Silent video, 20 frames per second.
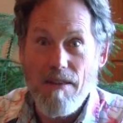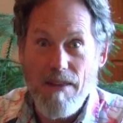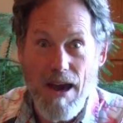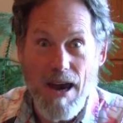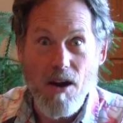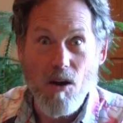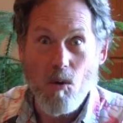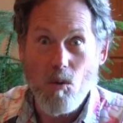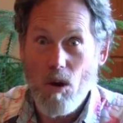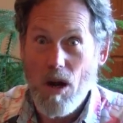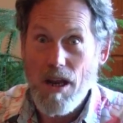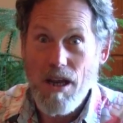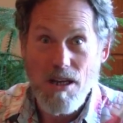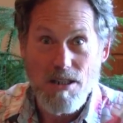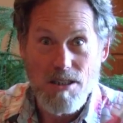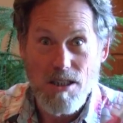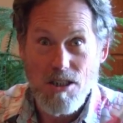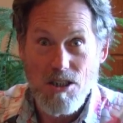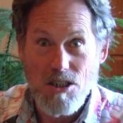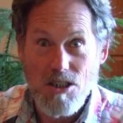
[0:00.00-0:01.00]
That already
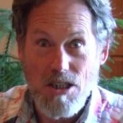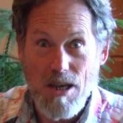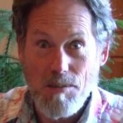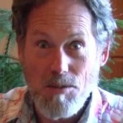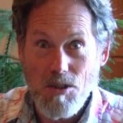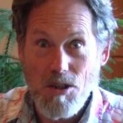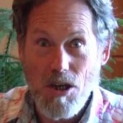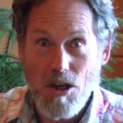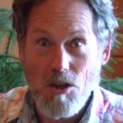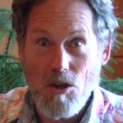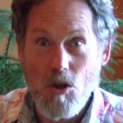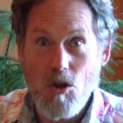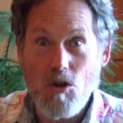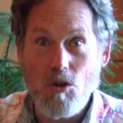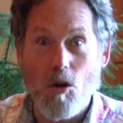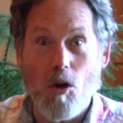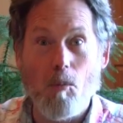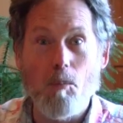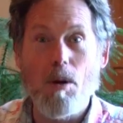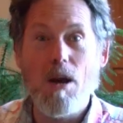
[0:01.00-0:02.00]
is exceptionally
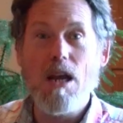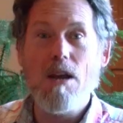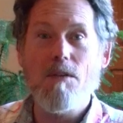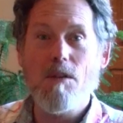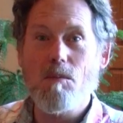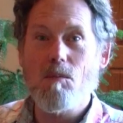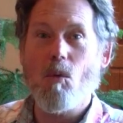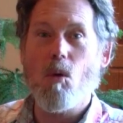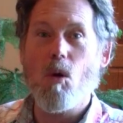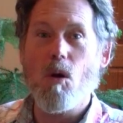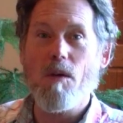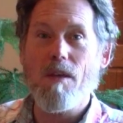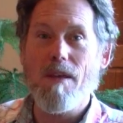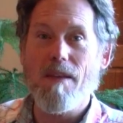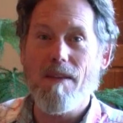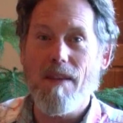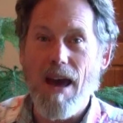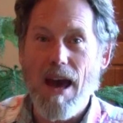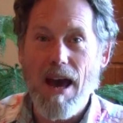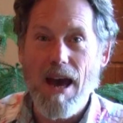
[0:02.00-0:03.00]
unusual, but even more
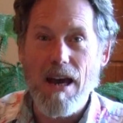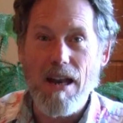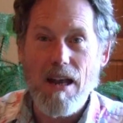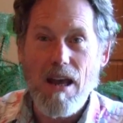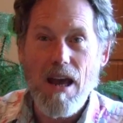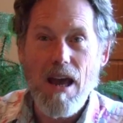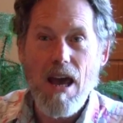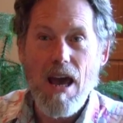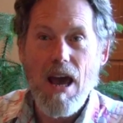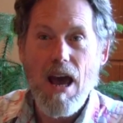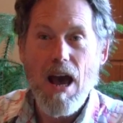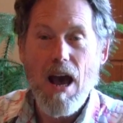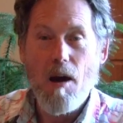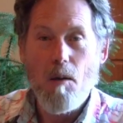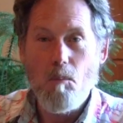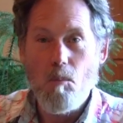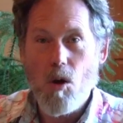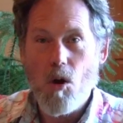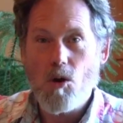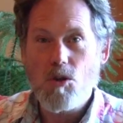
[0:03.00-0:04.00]
than that,
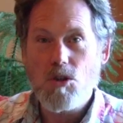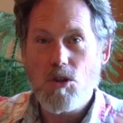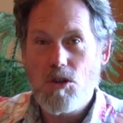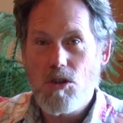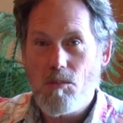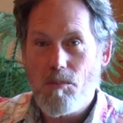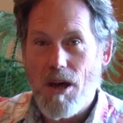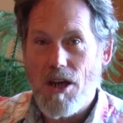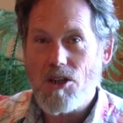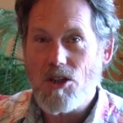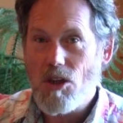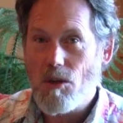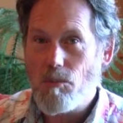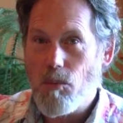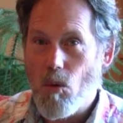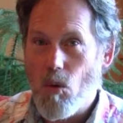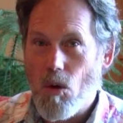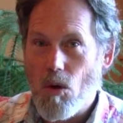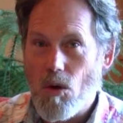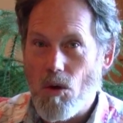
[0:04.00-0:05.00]
most dimensional
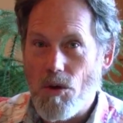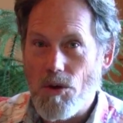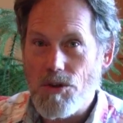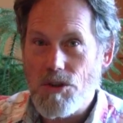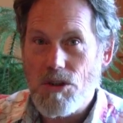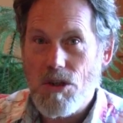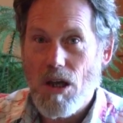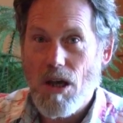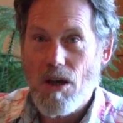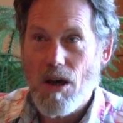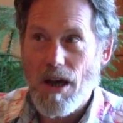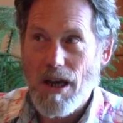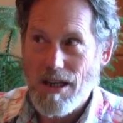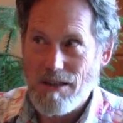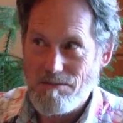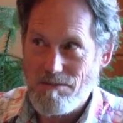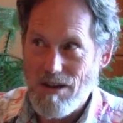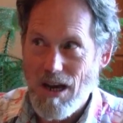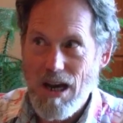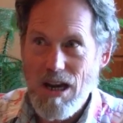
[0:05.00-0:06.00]
portals, like
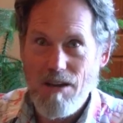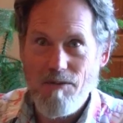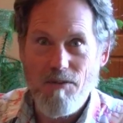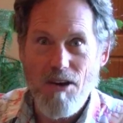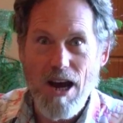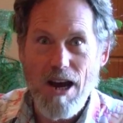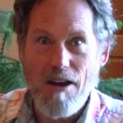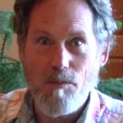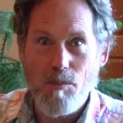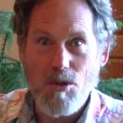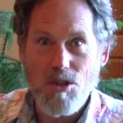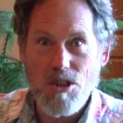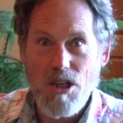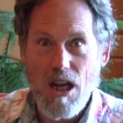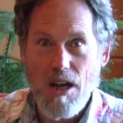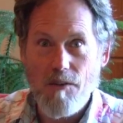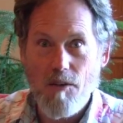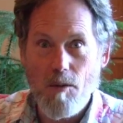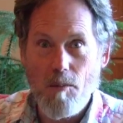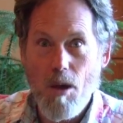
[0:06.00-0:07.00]

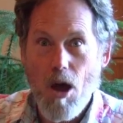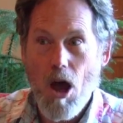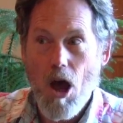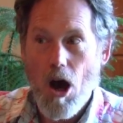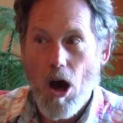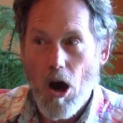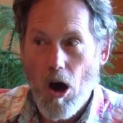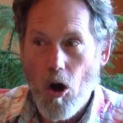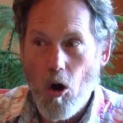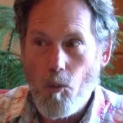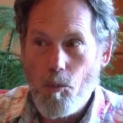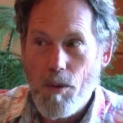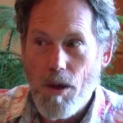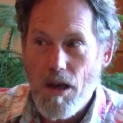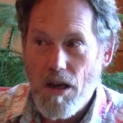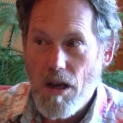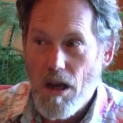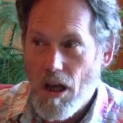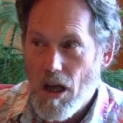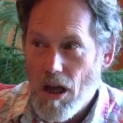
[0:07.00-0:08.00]
95% of them,
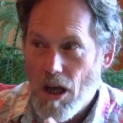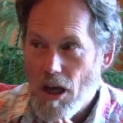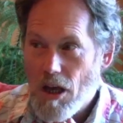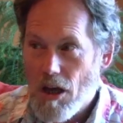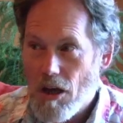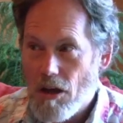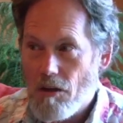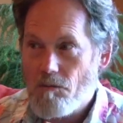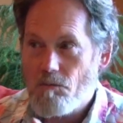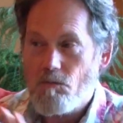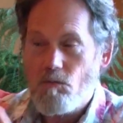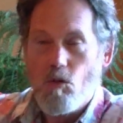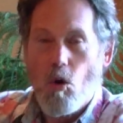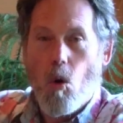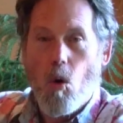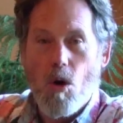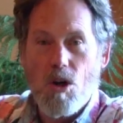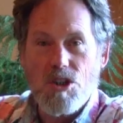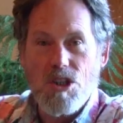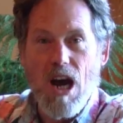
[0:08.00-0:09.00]
open
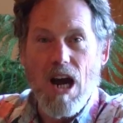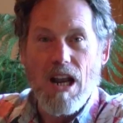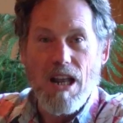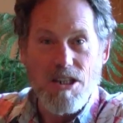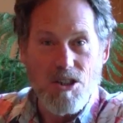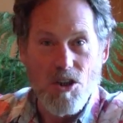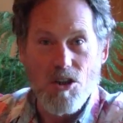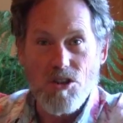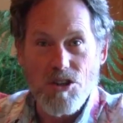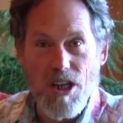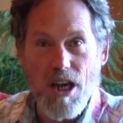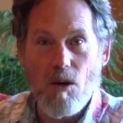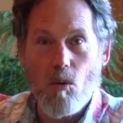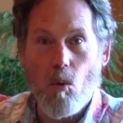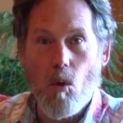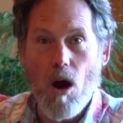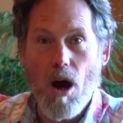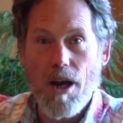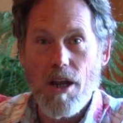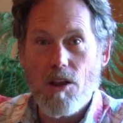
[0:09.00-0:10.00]
horizontally, so it's like
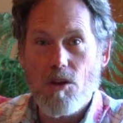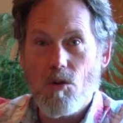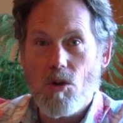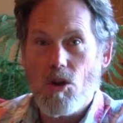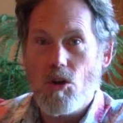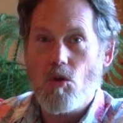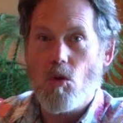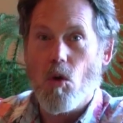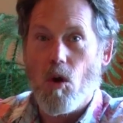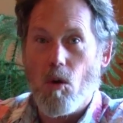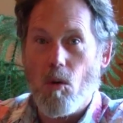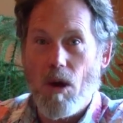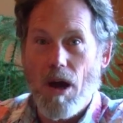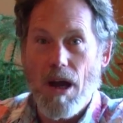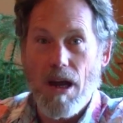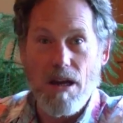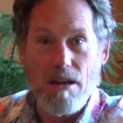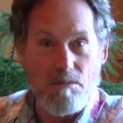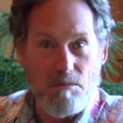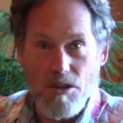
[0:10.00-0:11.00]
walking through a
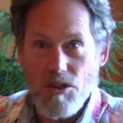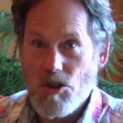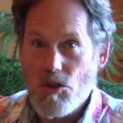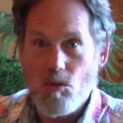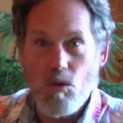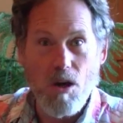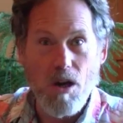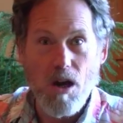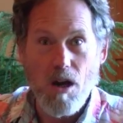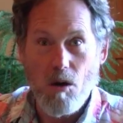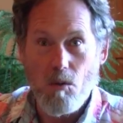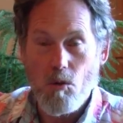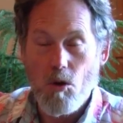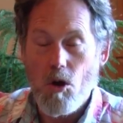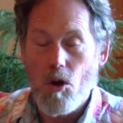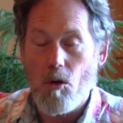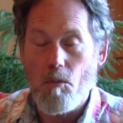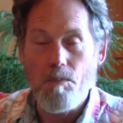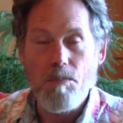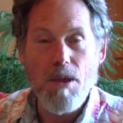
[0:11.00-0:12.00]
doorway that you would in a
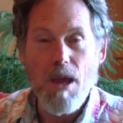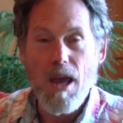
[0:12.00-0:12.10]
room.